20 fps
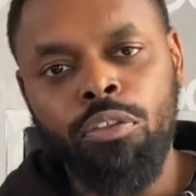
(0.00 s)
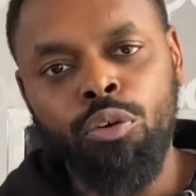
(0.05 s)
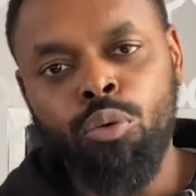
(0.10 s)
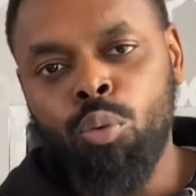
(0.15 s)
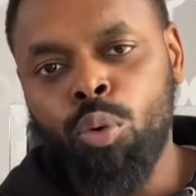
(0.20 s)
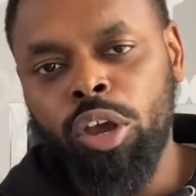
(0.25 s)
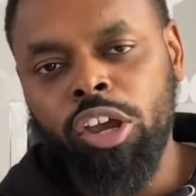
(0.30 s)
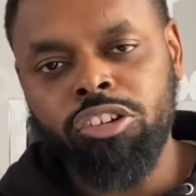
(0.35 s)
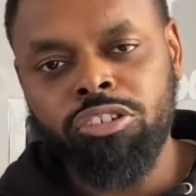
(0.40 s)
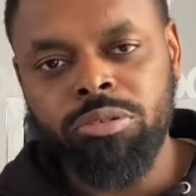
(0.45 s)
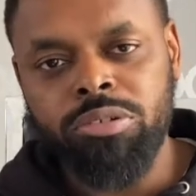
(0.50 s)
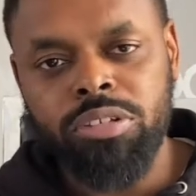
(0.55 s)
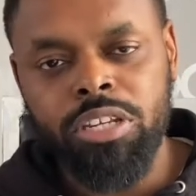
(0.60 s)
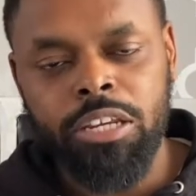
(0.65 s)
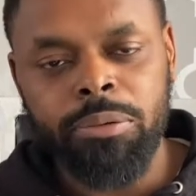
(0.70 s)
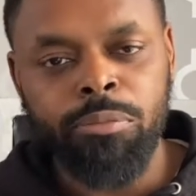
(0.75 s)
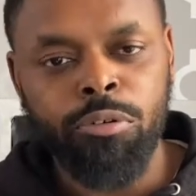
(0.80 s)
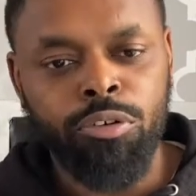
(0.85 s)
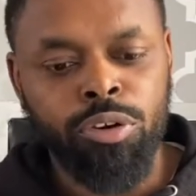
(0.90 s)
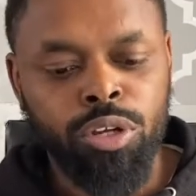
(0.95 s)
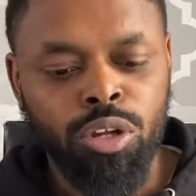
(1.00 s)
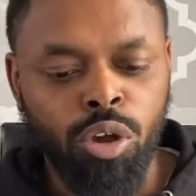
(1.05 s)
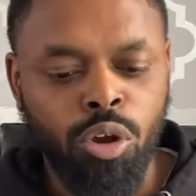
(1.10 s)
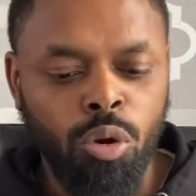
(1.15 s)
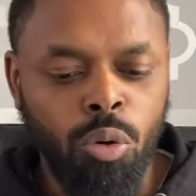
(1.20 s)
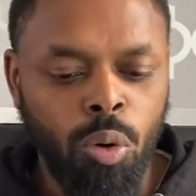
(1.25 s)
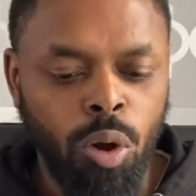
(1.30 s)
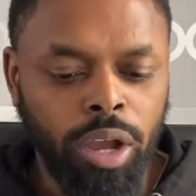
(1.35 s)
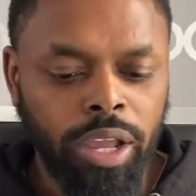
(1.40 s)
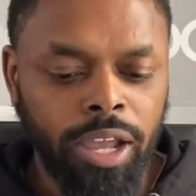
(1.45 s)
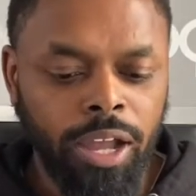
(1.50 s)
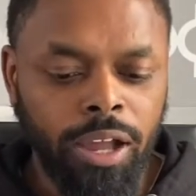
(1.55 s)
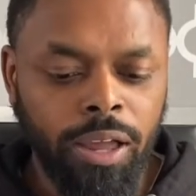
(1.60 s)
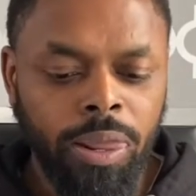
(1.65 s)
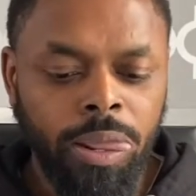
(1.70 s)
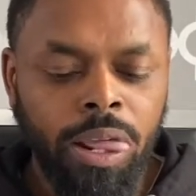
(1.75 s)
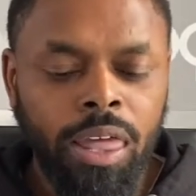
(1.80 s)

worship team or in the choir.